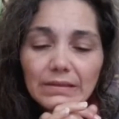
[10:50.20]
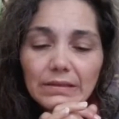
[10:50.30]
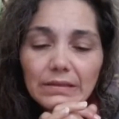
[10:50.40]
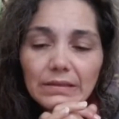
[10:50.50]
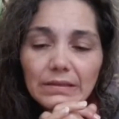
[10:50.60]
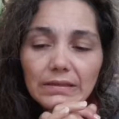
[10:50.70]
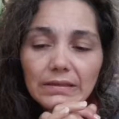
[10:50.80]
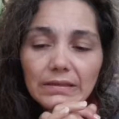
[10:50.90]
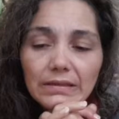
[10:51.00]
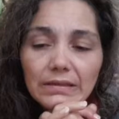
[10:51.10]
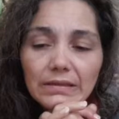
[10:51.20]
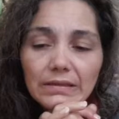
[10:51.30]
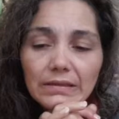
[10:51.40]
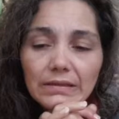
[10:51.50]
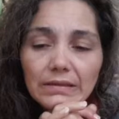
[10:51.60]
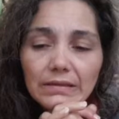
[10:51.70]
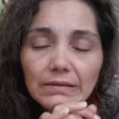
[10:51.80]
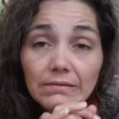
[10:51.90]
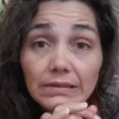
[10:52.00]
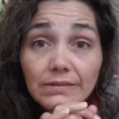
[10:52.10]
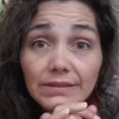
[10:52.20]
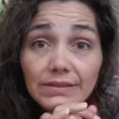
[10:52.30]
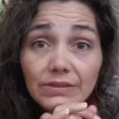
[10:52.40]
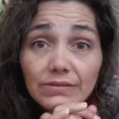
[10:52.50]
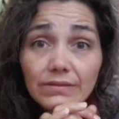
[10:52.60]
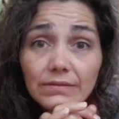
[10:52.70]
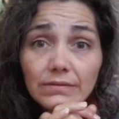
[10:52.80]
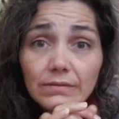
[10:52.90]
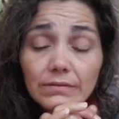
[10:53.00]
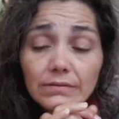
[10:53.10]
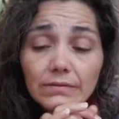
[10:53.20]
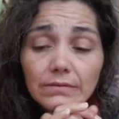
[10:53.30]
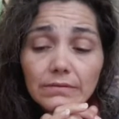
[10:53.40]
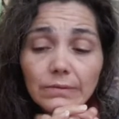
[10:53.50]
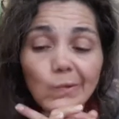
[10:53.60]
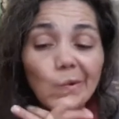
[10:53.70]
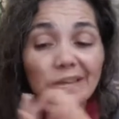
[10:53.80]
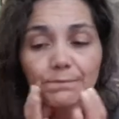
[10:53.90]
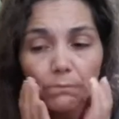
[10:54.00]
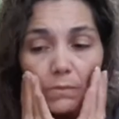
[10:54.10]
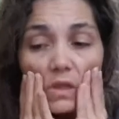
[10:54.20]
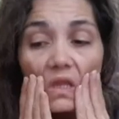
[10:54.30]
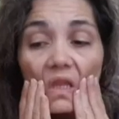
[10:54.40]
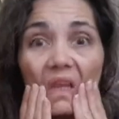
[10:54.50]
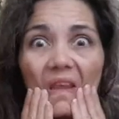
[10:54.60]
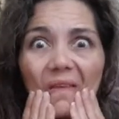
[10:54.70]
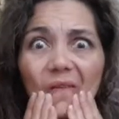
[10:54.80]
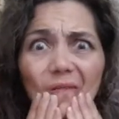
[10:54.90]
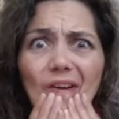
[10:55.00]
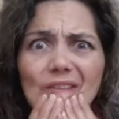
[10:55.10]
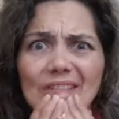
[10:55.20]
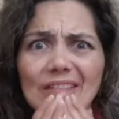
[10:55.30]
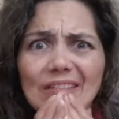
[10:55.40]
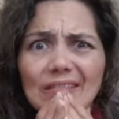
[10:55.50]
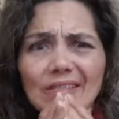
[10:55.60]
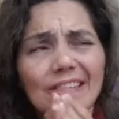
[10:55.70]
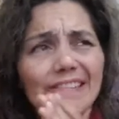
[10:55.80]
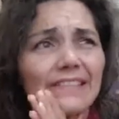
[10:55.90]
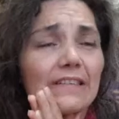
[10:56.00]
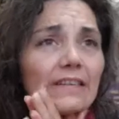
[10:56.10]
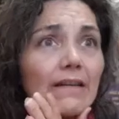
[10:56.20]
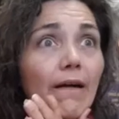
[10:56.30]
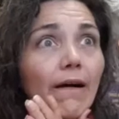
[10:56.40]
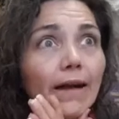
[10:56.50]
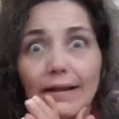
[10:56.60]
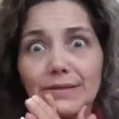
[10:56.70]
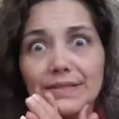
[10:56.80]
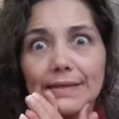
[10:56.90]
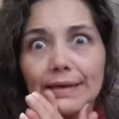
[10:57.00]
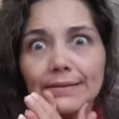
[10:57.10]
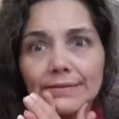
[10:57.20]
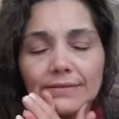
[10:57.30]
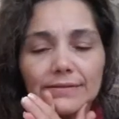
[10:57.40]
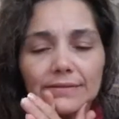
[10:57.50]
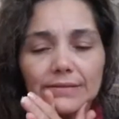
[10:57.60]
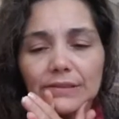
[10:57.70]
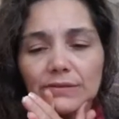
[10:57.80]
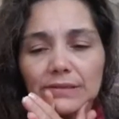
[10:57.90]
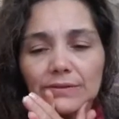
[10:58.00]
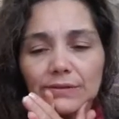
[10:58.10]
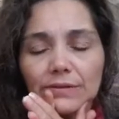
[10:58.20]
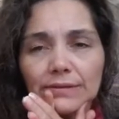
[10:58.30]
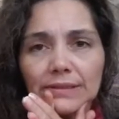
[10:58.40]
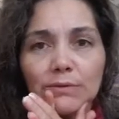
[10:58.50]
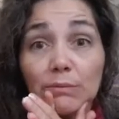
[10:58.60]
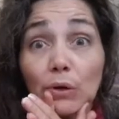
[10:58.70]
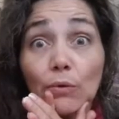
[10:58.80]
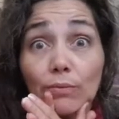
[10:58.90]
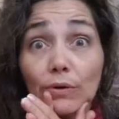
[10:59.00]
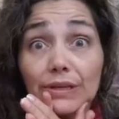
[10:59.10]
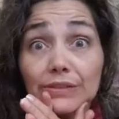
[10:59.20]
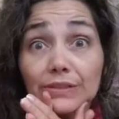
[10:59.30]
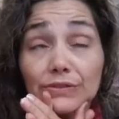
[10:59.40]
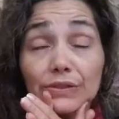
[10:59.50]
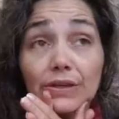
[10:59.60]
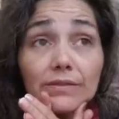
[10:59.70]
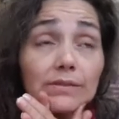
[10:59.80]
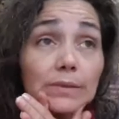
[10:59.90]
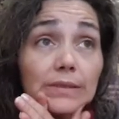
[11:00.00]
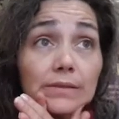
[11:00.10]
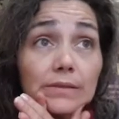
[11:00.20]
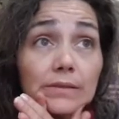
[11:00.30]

And well, there was issues. It was first. And I was young, didn't know what I was doing. I think we both broke each other's hearts, but